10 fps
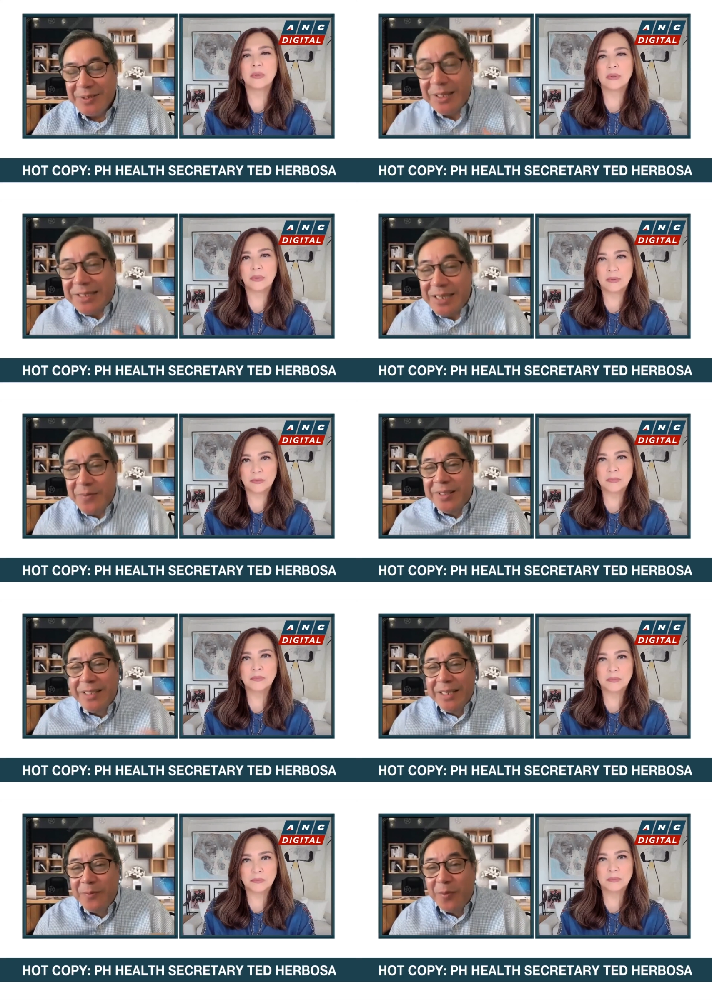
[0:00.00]
Speaker 1: So that's
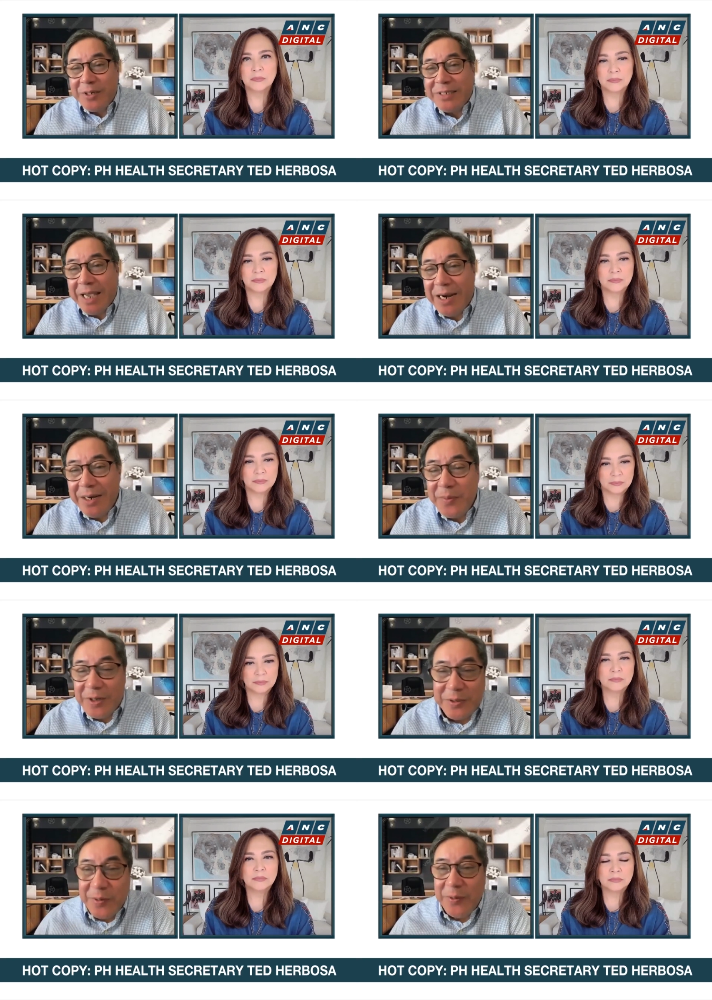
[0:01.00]
even more scary
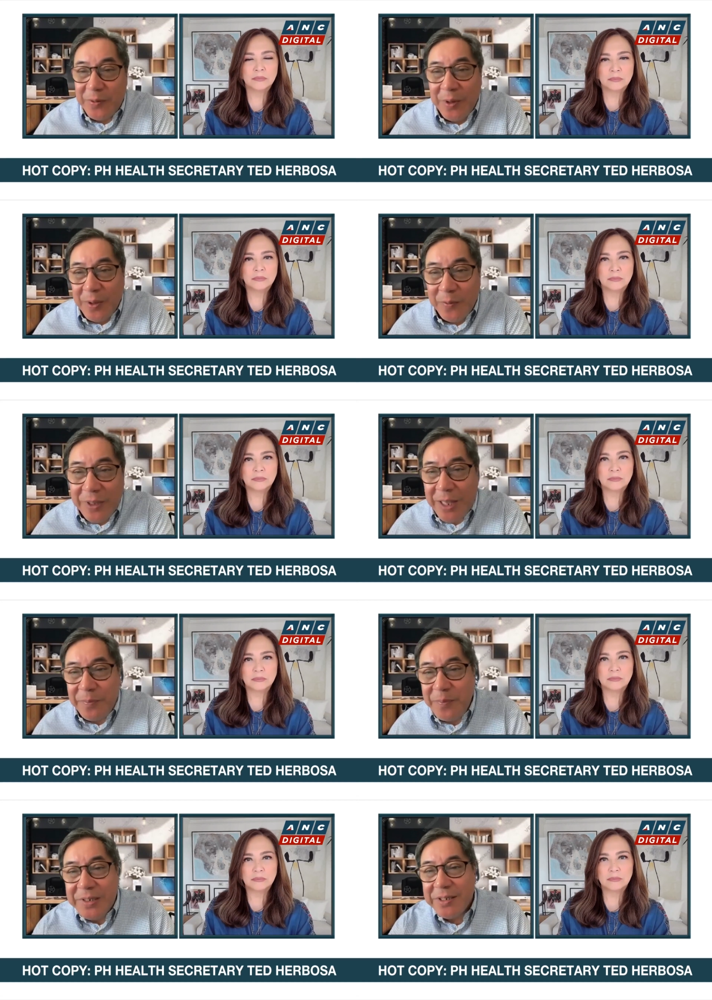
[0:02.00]
because we'll
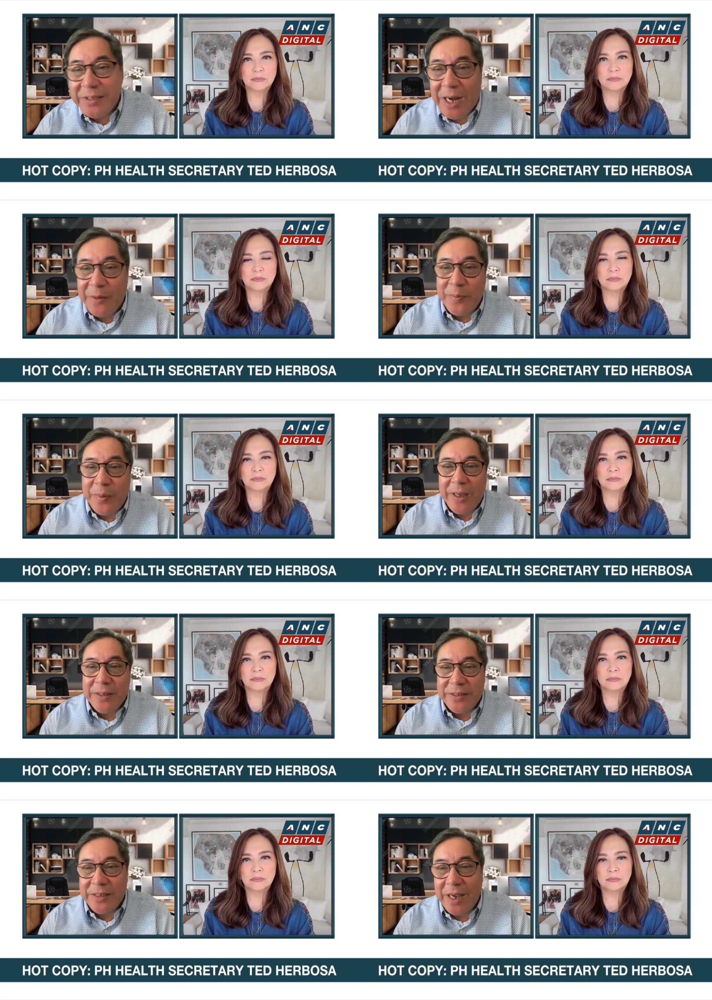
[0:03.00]
have measles
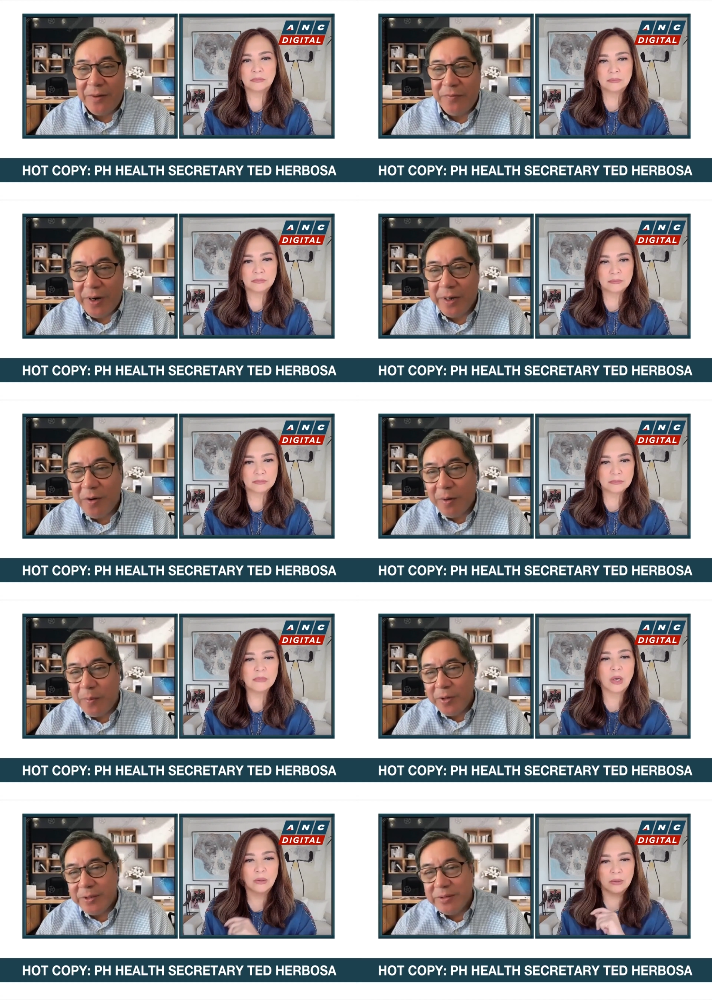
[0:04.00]
outbreaks there, very
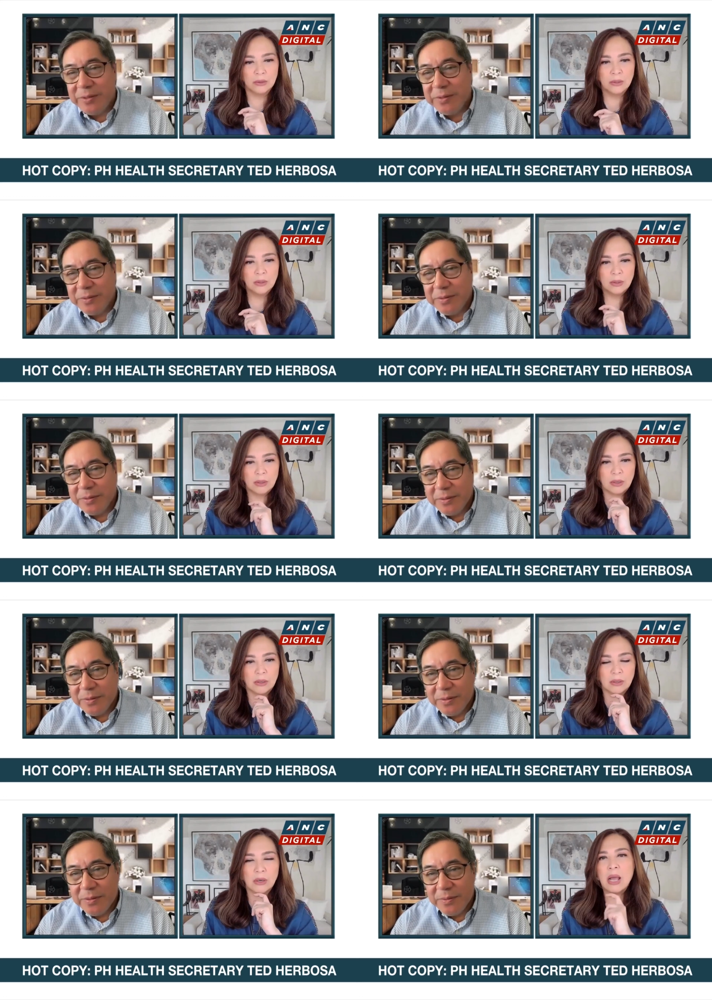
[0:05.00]
common. Oh.
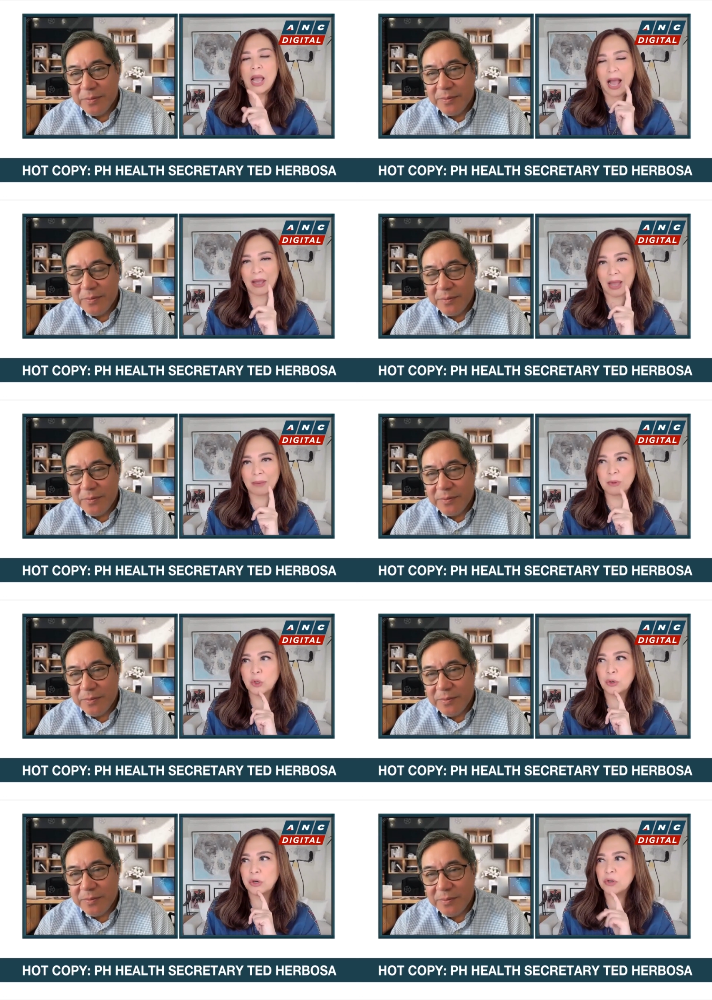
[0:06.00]
Speaker 2: Oh, oh. I, am
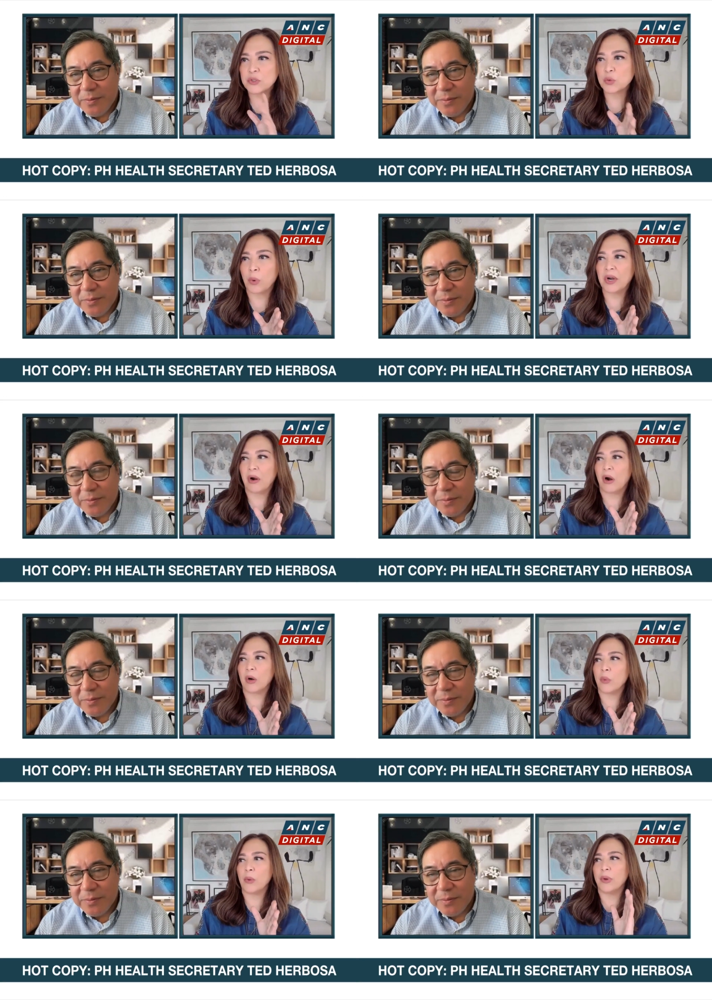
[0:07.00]
curious, where are
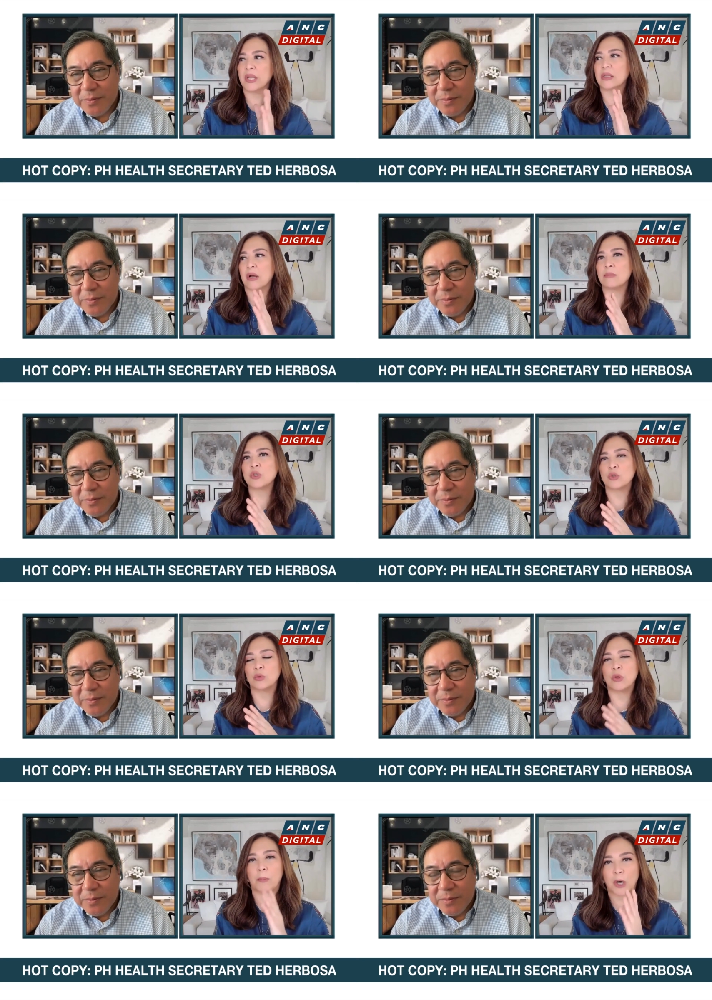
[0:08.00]
we when it comes to
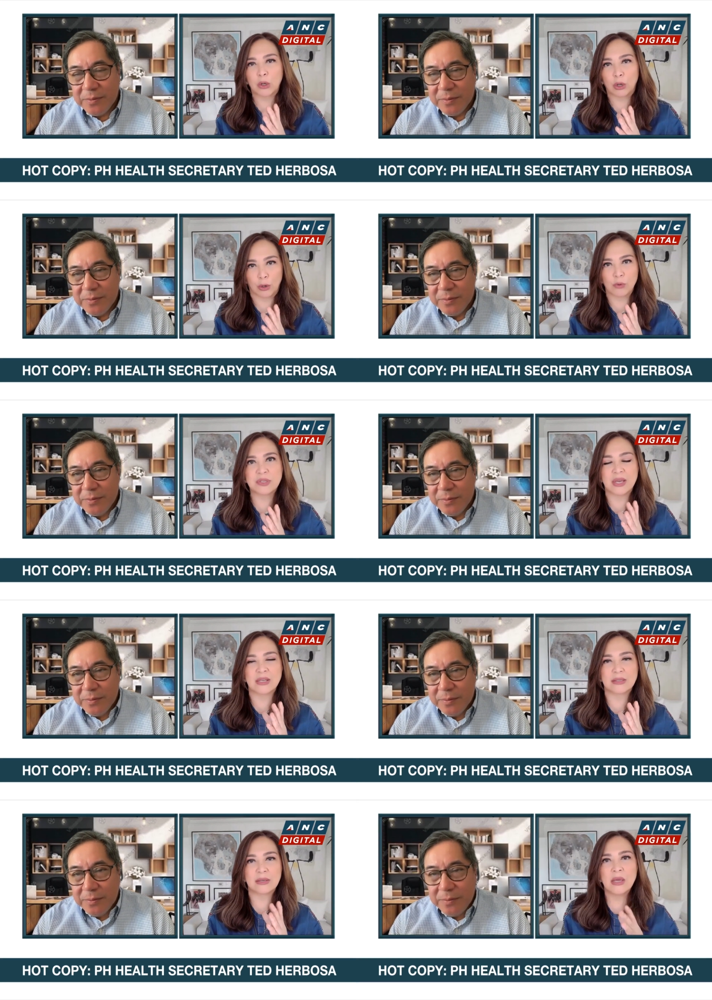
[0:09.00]

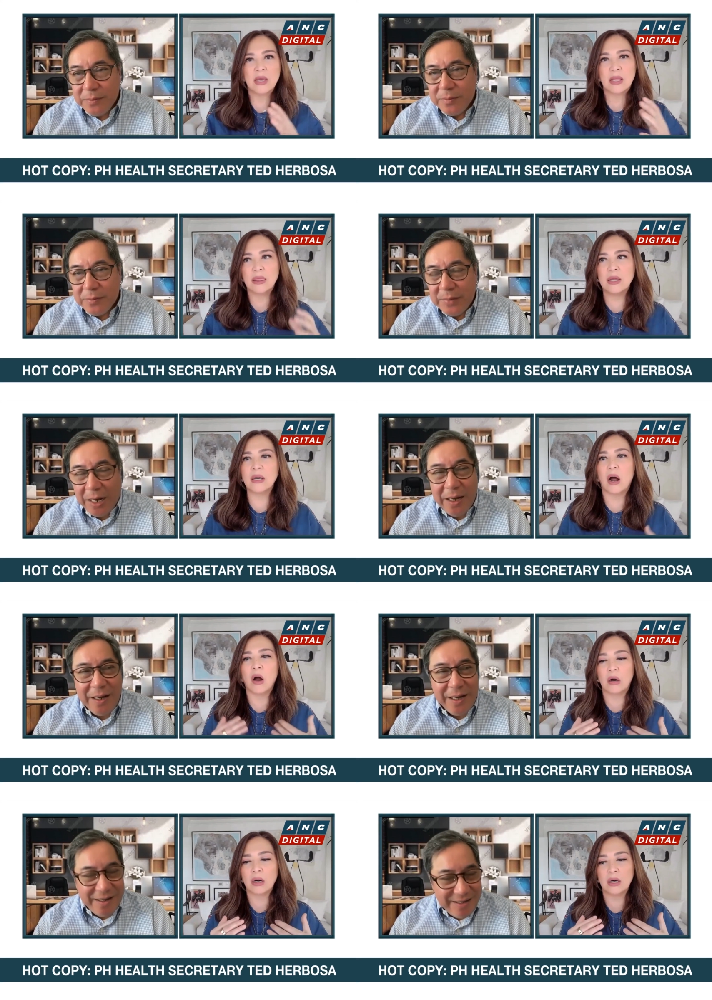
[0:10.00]
tuberculosis? There
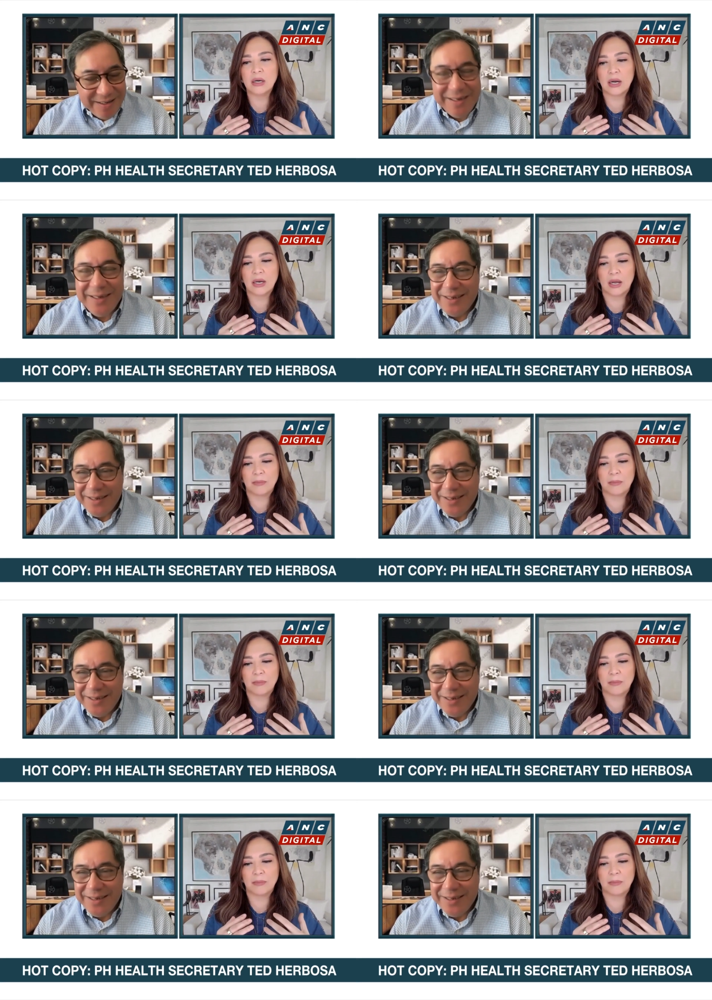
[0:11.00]
are, ah.